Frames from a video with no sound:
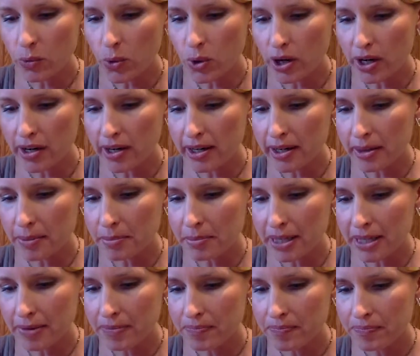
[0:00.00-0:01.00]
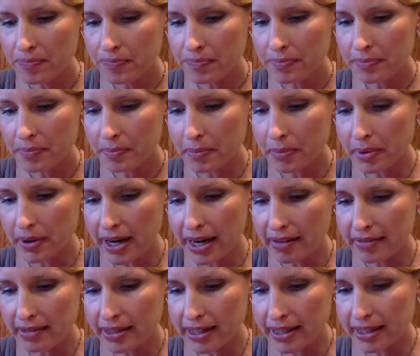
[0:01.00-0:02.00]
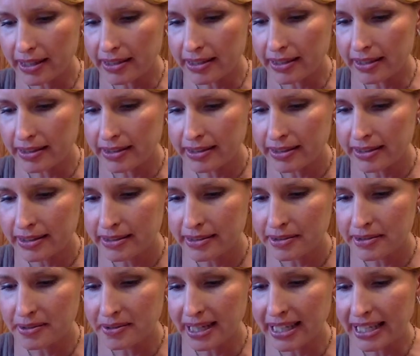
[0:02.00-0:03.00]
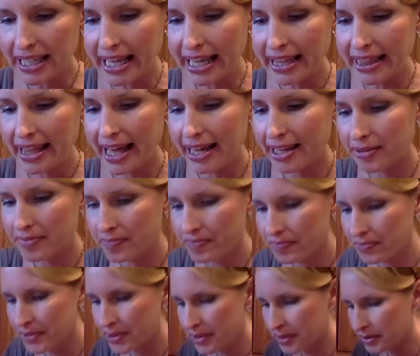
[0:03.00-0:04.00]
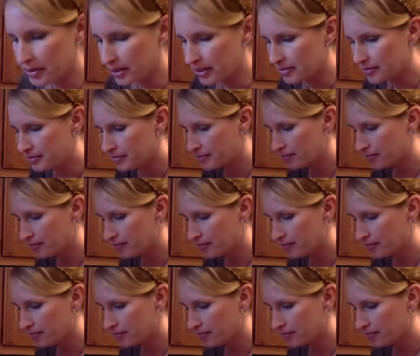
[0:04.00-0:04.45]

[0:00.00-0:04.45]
warm brown color. Ooh, I like that. Cool.